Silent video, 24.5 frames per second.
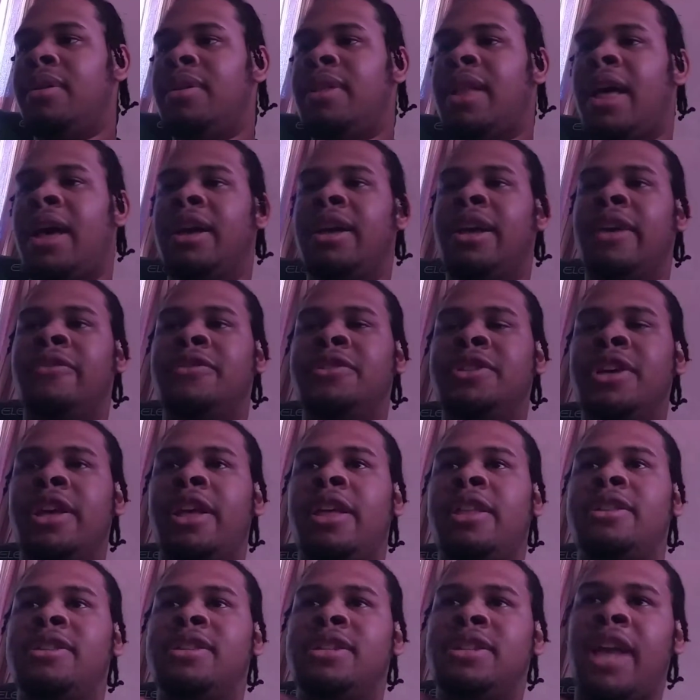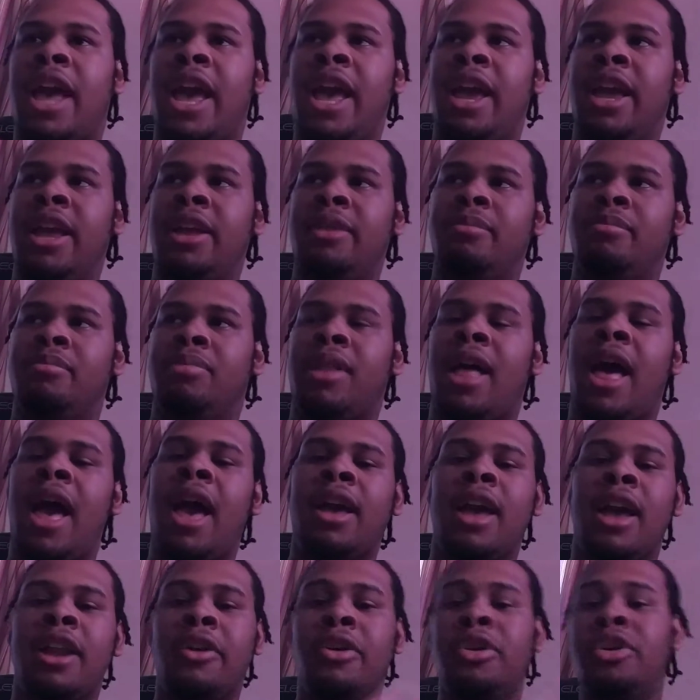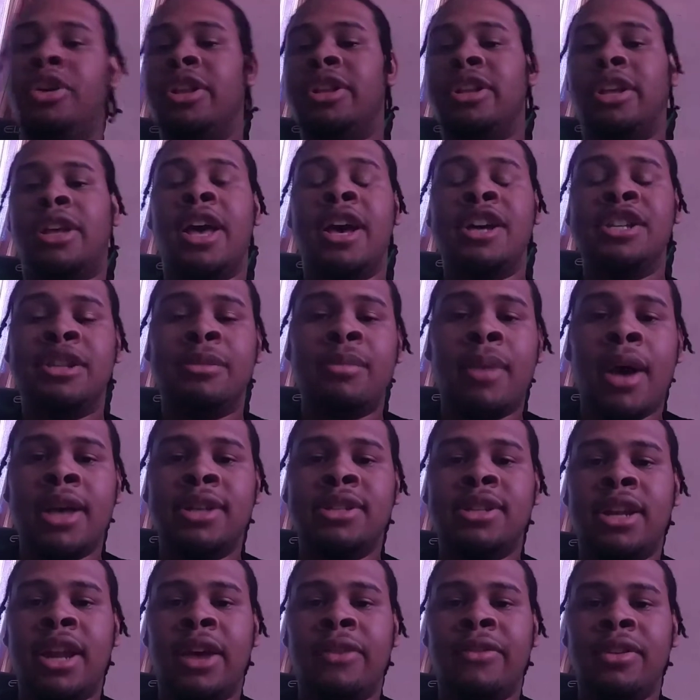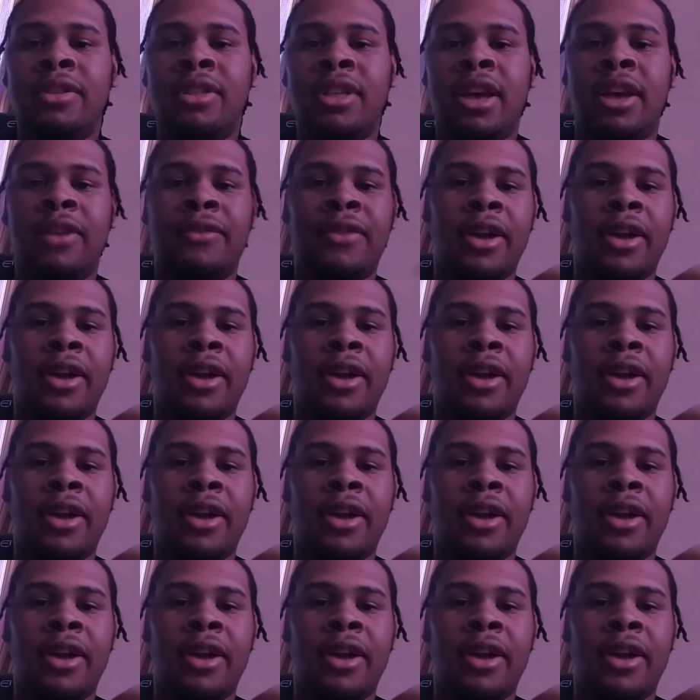Like if she stayed black, I know you get to customize and everything.